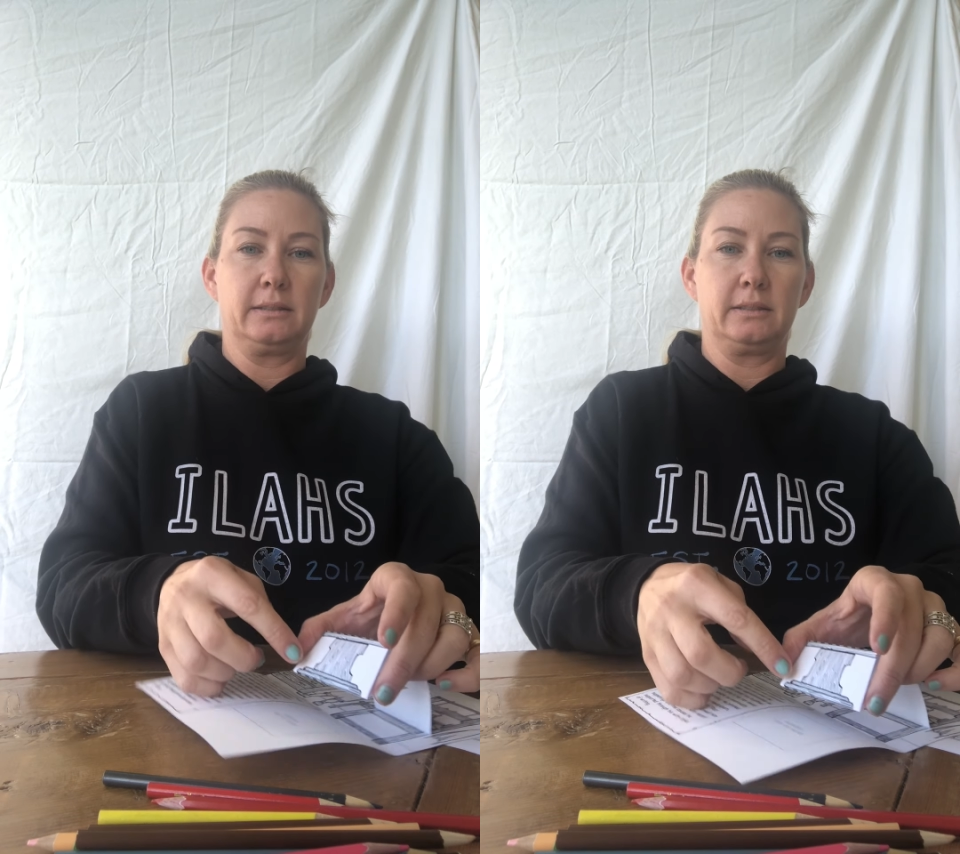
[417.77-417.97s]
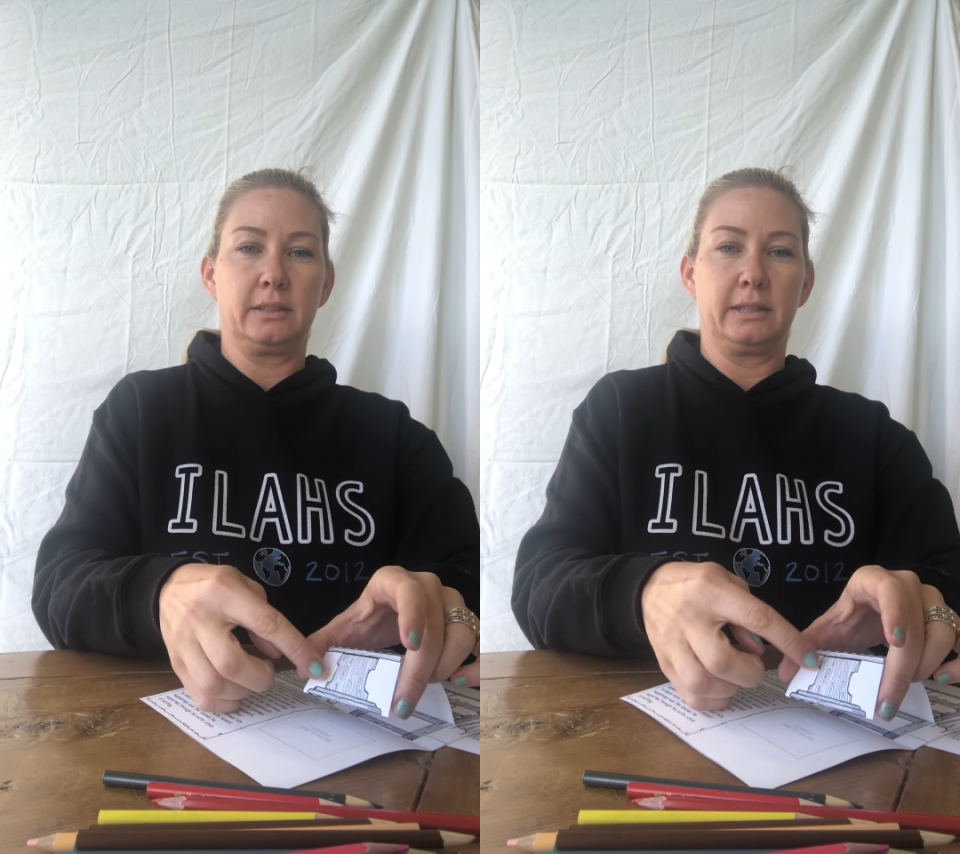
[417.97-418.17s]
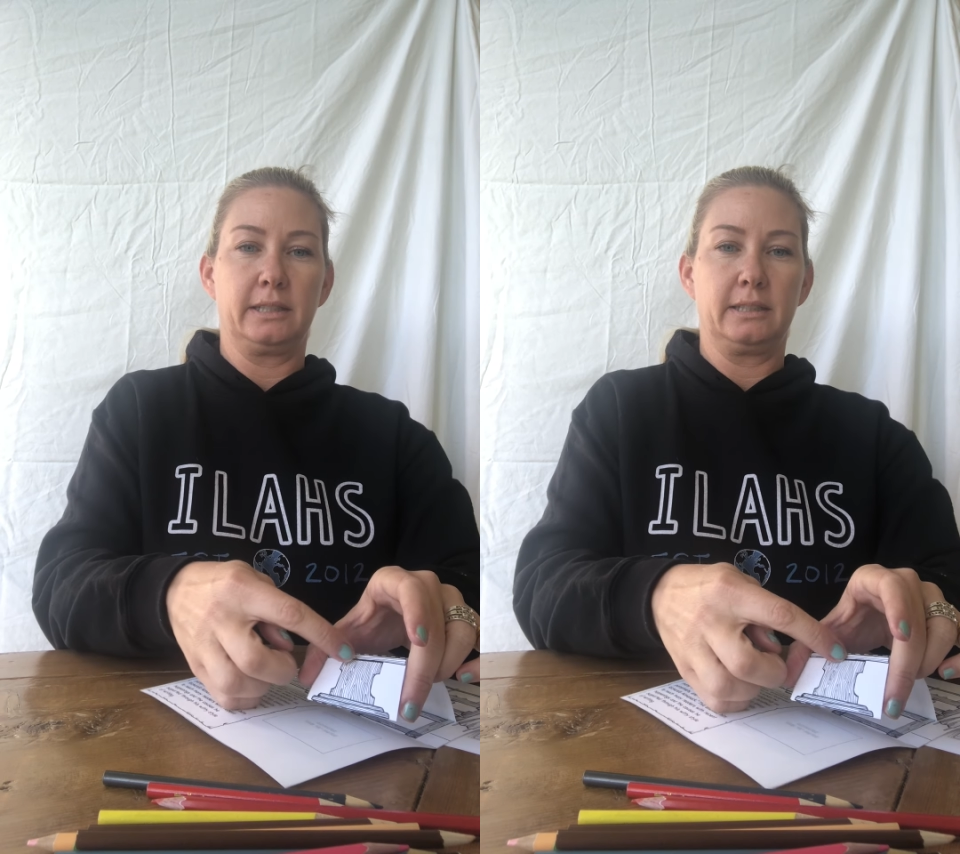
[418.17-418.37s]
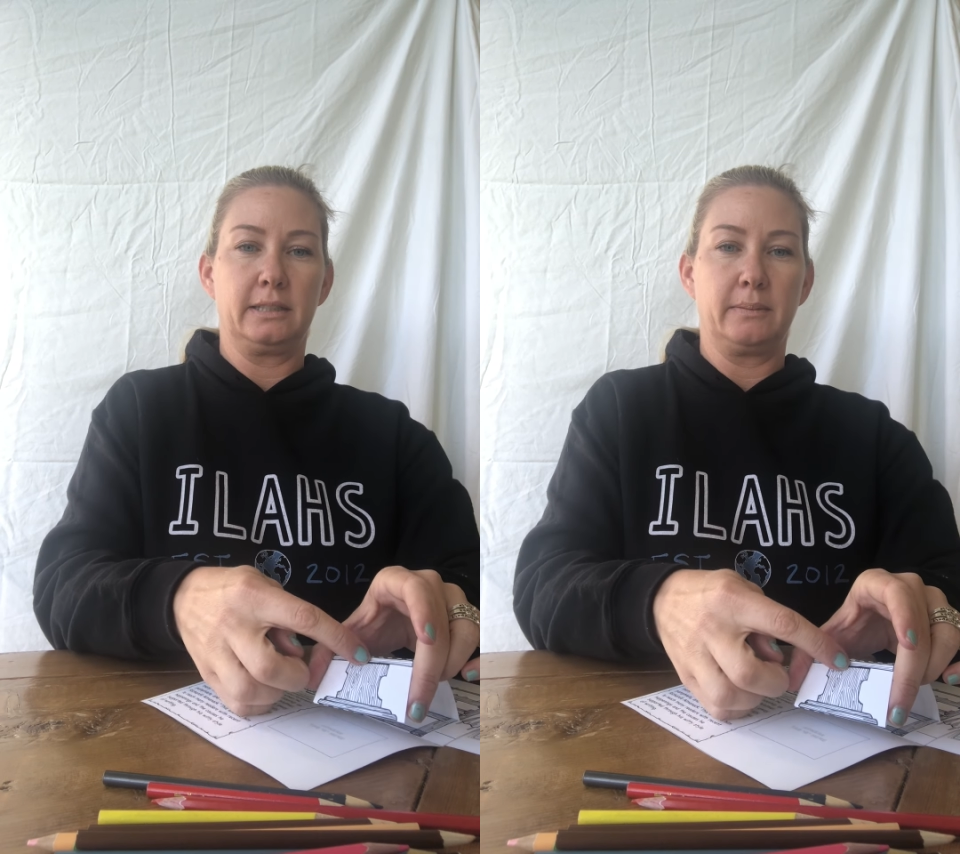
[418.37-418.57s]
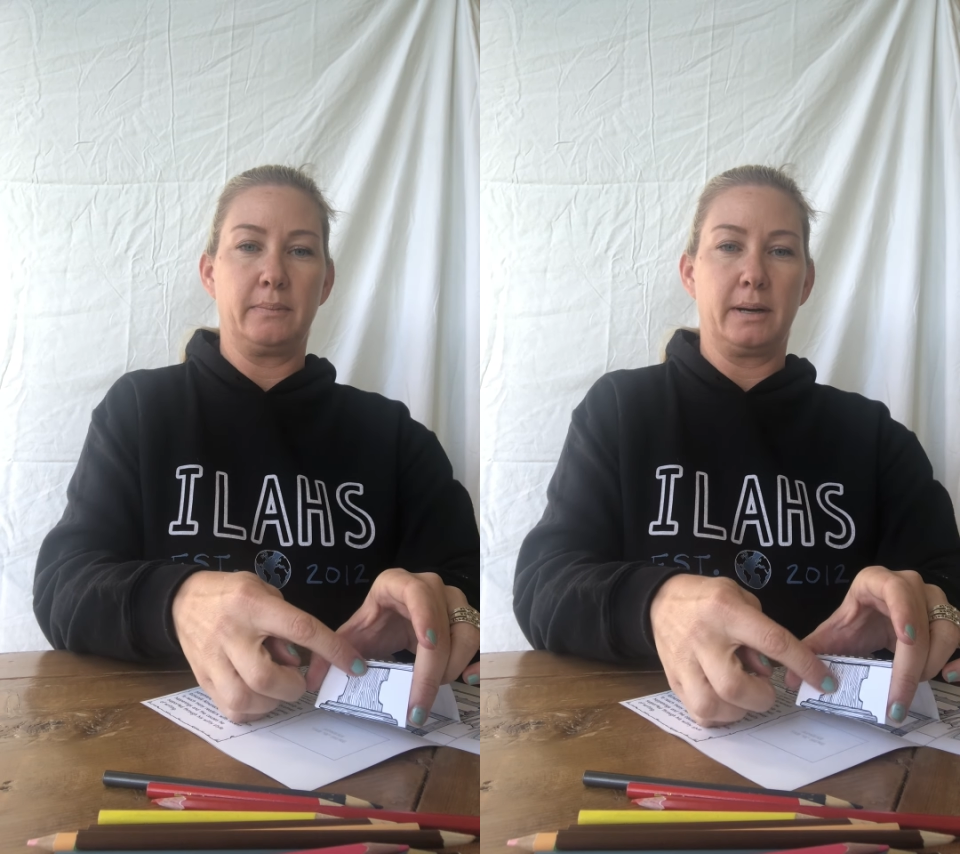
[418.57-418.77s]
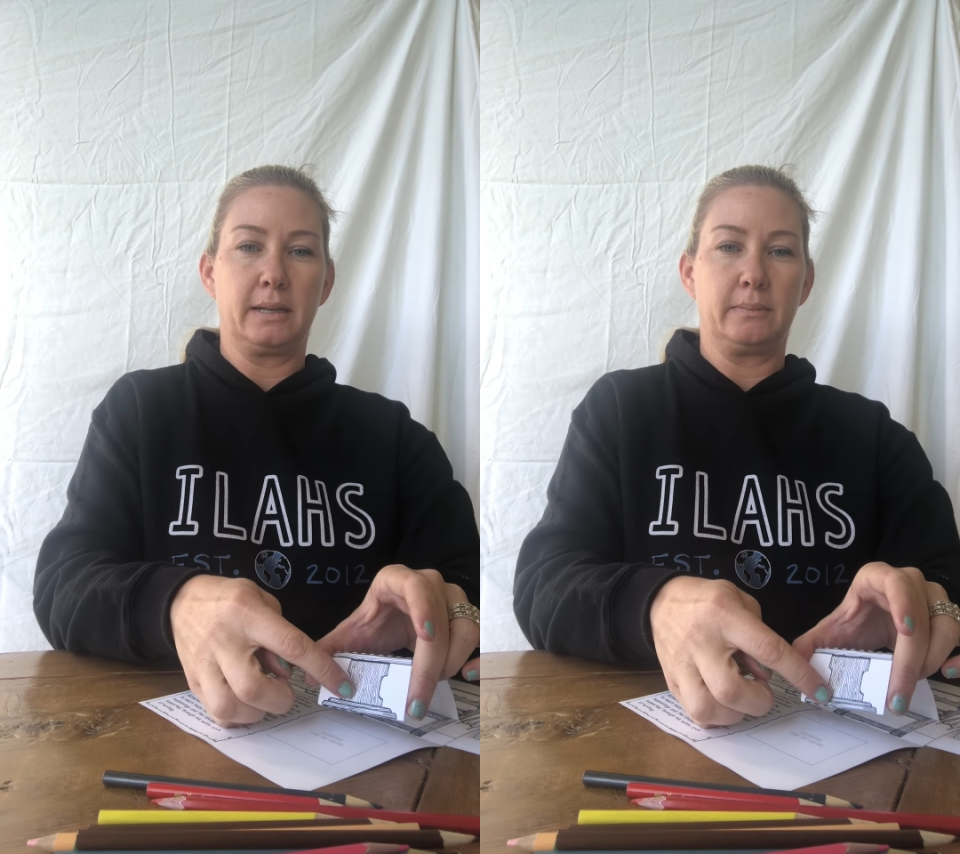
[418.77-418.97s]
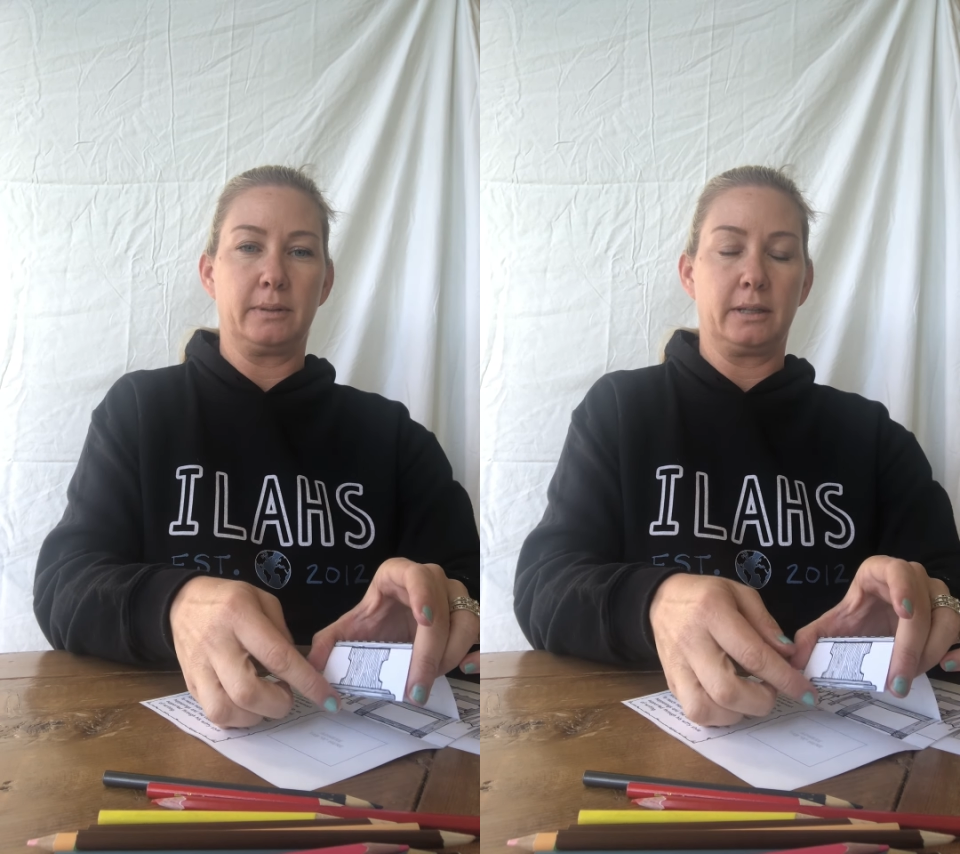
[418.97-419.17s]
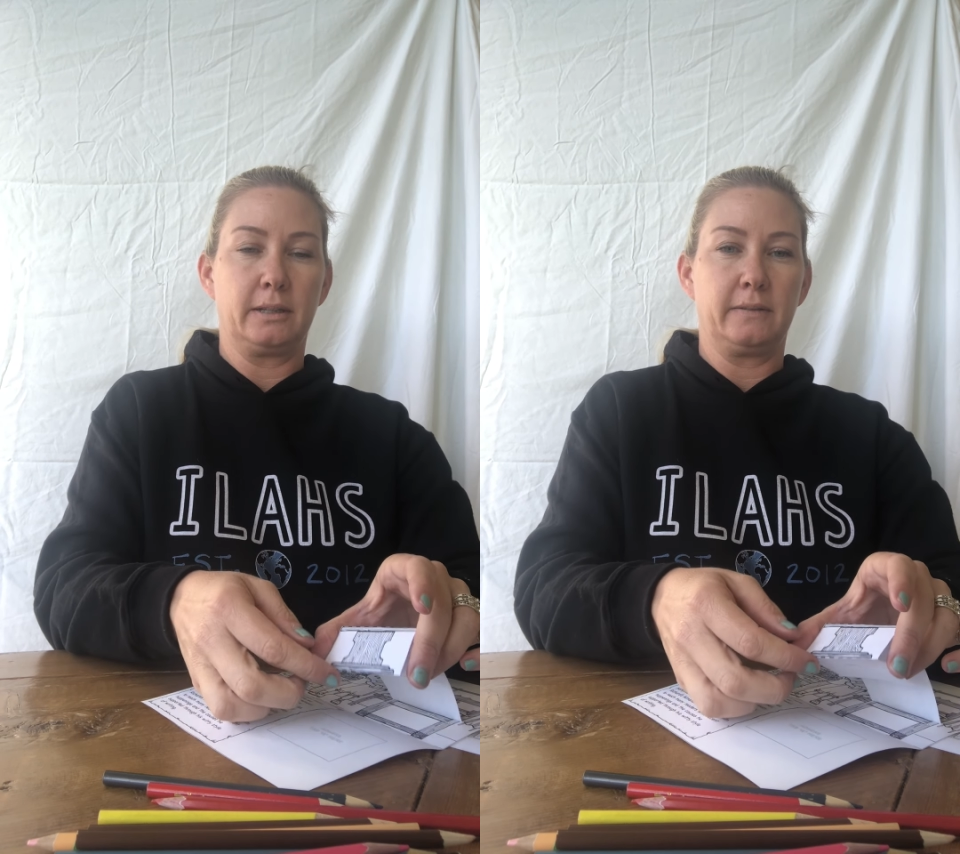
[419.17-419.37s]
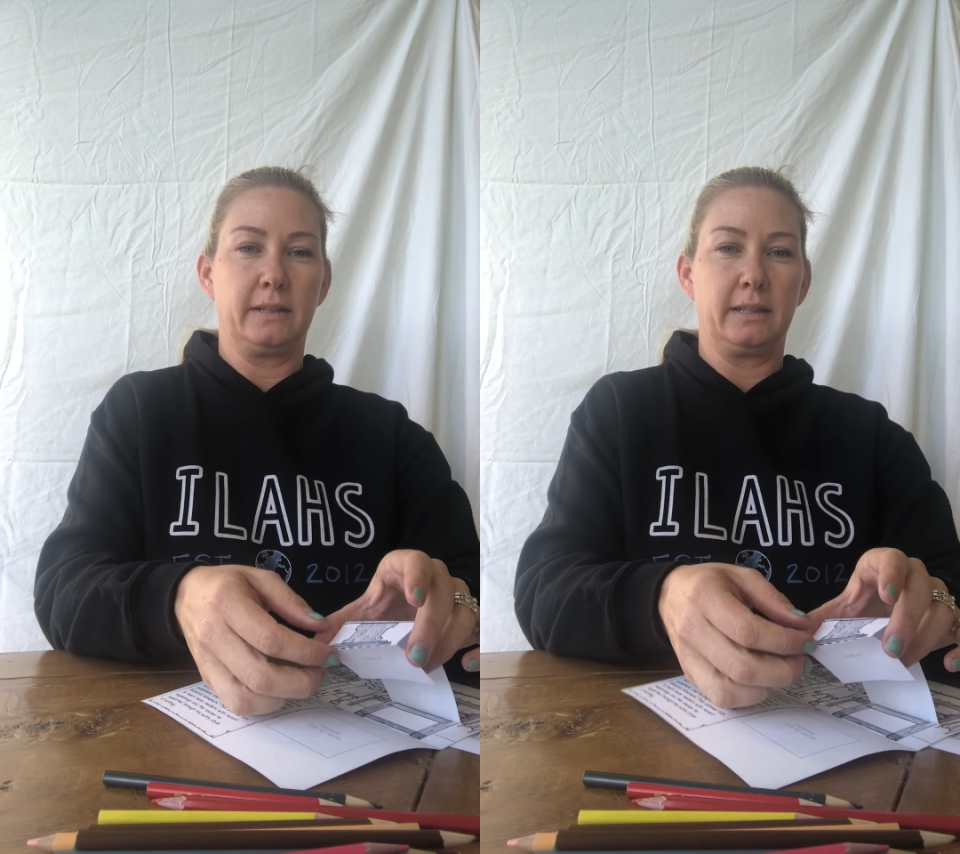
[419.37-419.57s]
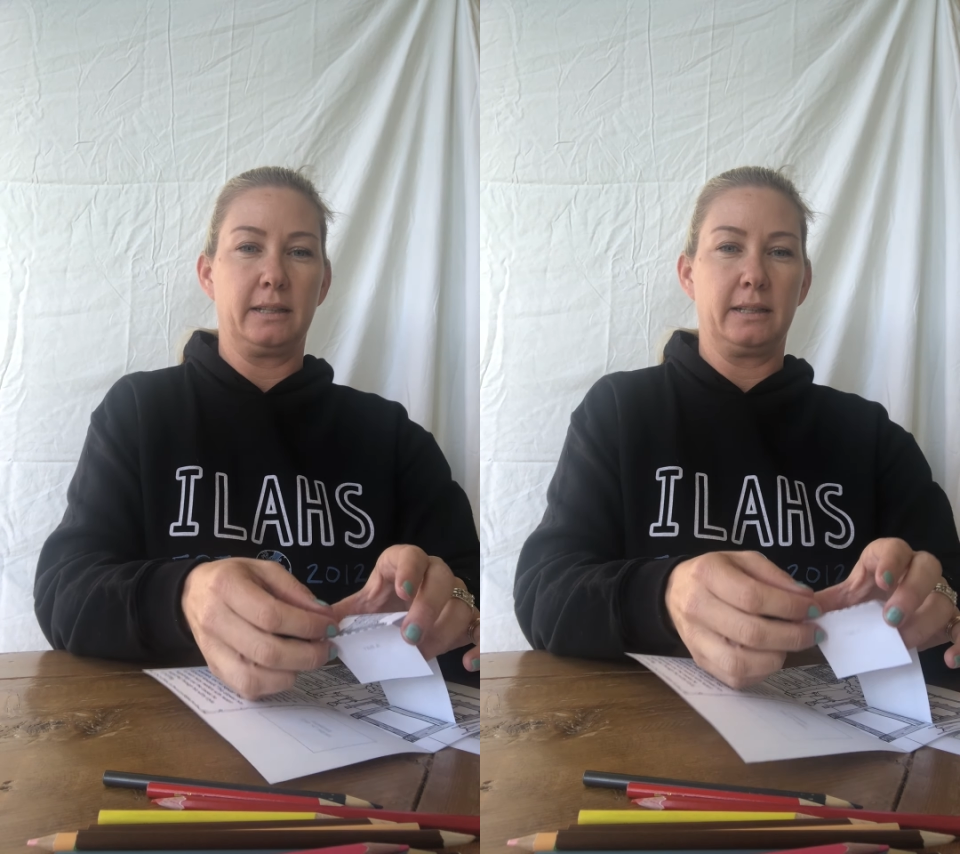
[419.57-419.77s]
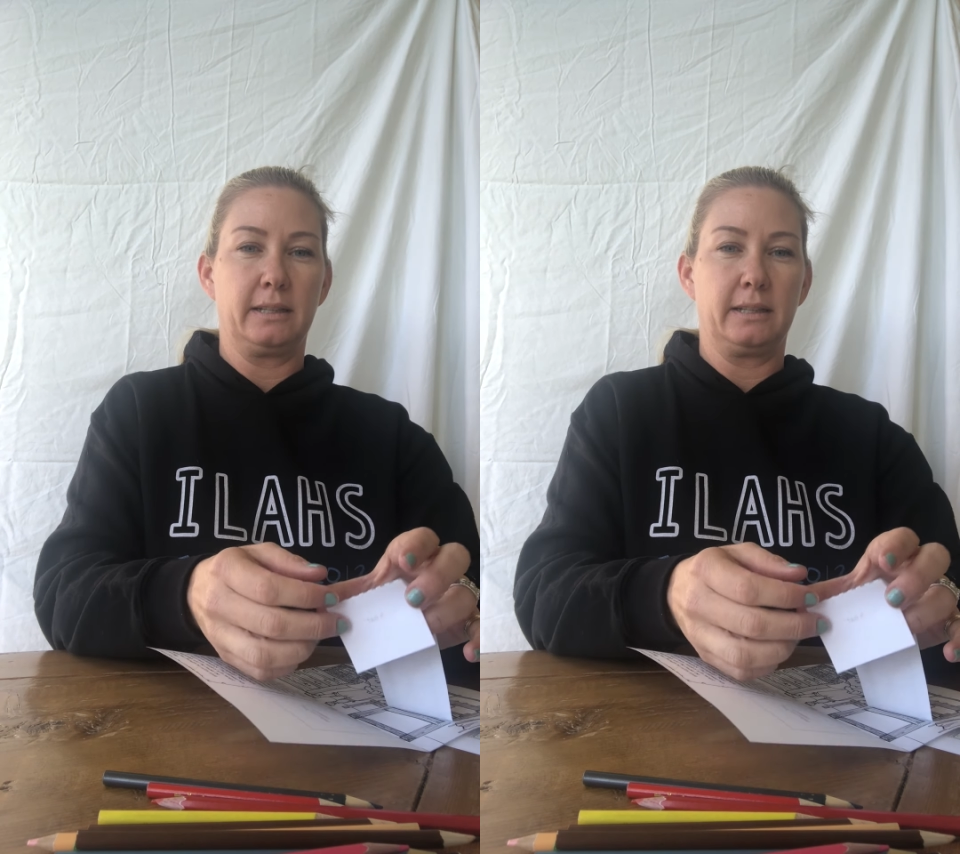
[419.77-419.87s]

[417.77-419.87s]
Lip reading: so here's the bottom part of it.